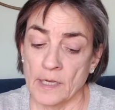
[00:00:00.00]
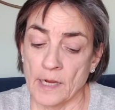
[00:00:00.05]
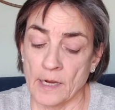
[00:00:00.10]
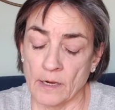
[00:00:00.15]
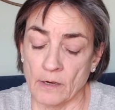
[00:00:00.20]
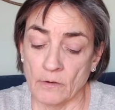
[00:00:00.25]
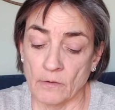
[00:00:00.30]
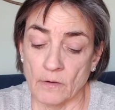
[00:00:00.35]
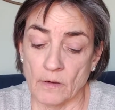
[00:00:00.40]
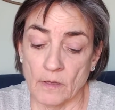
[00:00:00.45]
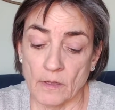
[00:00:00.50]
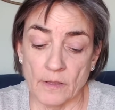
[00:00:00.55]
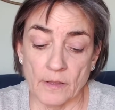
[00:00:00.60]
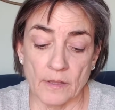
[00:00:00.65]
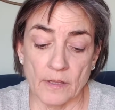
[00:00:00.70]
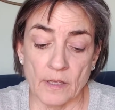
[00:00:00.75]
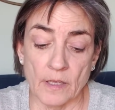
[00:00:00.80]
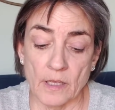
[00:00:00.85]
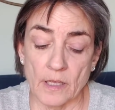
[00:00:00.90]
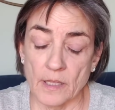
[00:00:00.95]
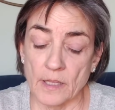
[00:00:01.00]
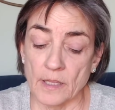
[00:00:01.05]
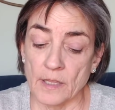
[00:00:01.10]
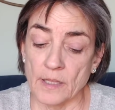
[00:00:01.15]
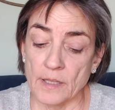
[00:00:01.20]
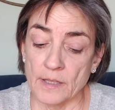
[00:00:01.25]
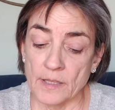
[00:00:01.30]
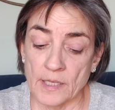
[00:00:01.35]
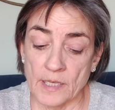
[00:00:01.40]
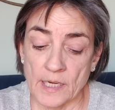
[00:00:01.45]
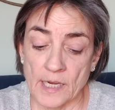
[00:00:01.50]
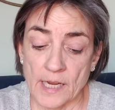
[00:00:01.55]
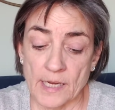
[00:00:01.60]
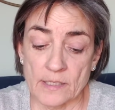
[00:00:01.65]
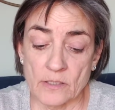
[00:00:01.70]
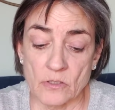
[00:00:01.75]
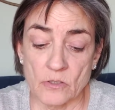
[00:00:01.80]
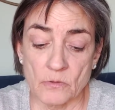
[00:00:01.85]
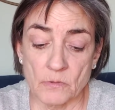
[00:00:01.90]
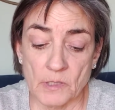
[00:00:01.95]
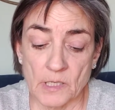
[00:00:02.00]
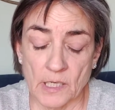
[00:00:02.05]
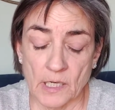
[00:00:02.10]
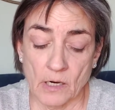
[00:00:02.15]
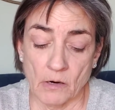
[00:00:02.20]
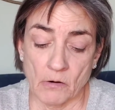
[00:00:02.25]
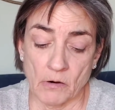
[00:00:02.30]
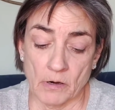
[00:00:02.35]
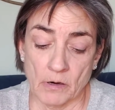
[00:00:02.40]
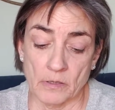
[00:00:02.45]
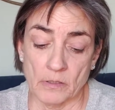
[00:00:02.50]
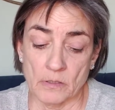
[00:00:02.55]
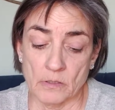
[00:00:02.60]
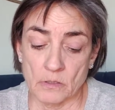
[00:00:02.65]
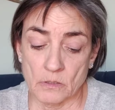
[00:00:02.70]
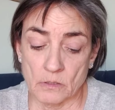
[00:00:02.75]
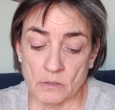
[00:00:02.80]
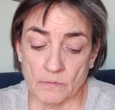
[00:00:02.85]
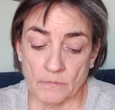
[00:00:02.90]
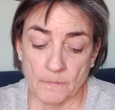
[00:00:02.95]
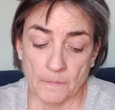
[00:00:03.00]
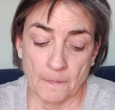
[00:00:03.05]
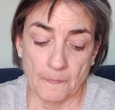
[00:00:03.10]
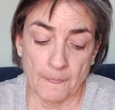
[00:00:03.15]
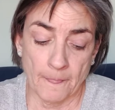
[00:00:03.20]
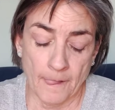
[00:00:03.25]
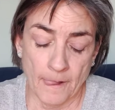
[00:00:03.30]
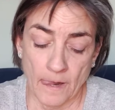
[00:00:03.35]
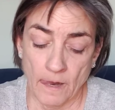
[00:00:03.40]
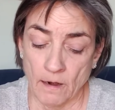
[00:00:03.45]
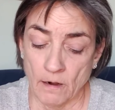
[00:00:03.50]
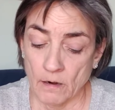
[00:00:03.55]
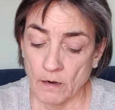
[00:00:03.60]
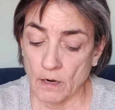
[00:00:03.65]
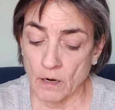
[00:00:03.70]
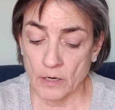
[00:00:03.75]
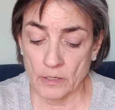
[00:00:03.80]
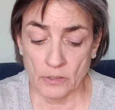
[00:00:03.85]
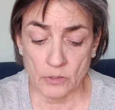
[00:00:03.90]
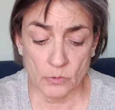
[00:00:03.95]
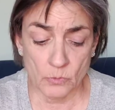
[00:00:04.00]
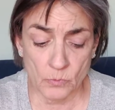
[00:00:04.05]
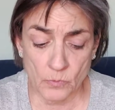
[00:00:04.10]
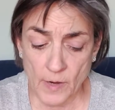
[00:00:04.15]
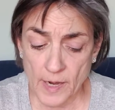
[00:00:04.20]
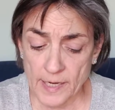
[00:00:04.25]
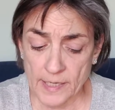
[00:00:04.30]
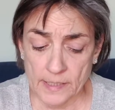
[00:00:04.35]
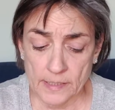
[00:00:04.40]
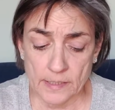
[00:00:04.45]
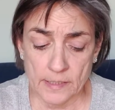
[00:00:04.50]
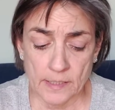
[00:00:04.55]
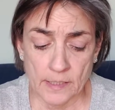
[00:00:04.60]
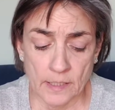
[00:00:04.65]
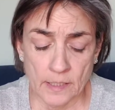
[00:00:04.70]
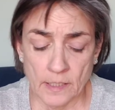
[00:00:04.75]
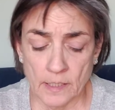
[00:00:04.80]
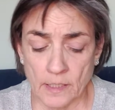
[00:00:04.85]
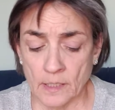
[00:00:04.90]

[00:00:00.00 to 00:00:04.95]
Now, the next three cards are great.